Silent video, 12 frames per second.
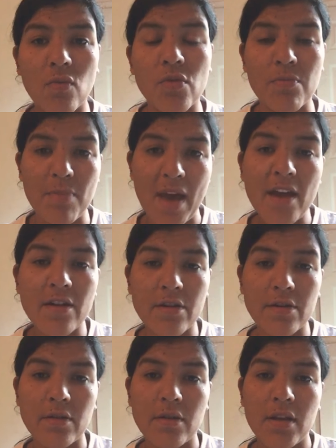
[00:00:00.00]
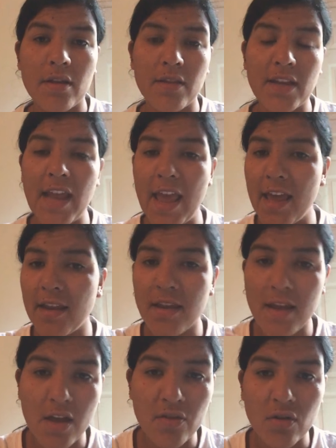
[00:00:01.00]
we're better than
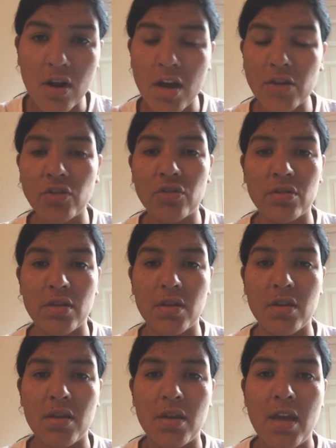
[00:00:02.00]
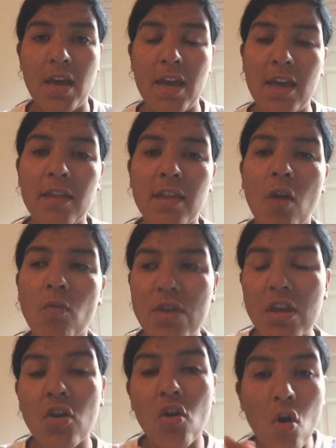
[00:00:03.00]
any other country, and that
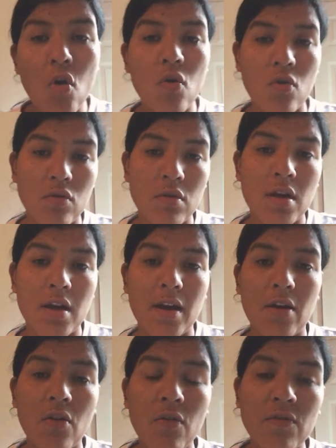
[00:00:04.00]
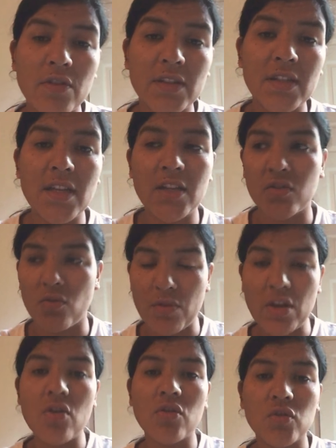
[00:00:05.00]
we go overseas or
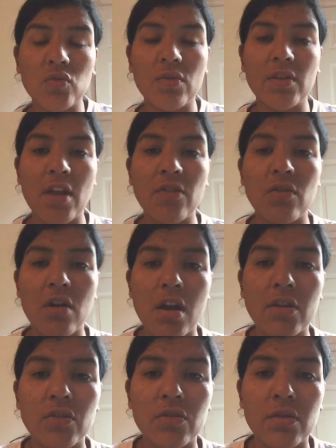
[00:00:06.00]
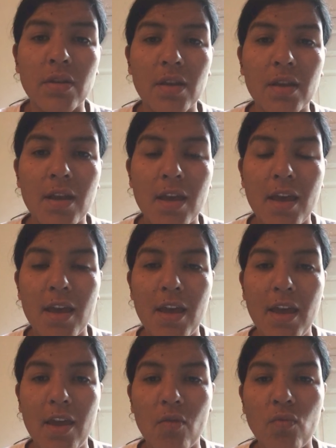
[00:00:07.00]
we go to another country
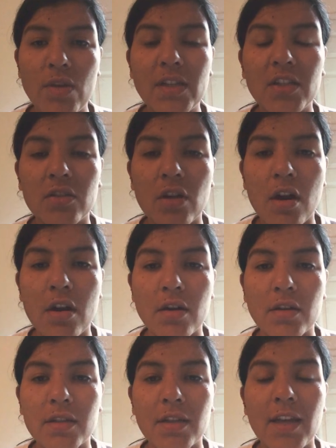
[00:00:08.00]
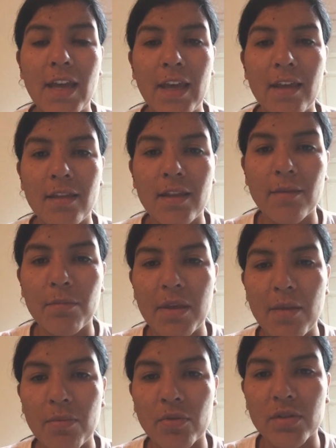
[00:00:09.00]
and we start ending
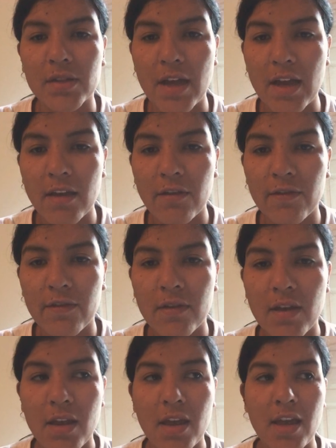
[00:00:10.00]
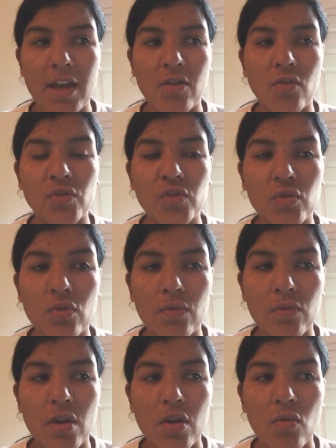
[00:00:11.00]
people's life, and
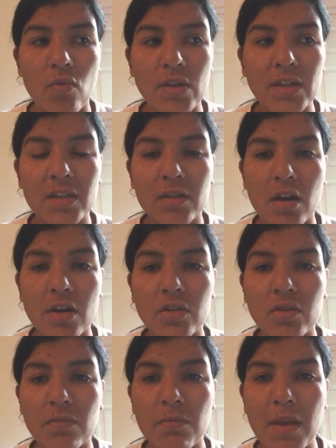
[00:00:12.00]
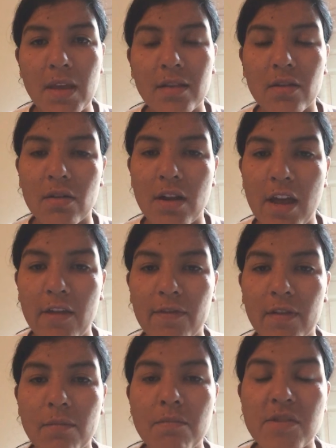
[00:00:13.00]
also we start to make their life
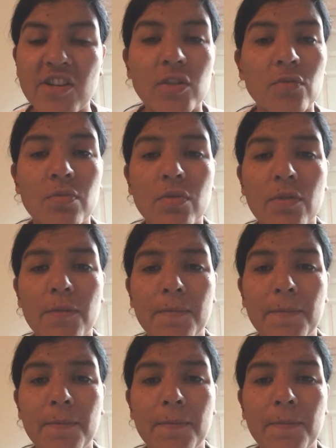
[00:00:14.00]
miserable.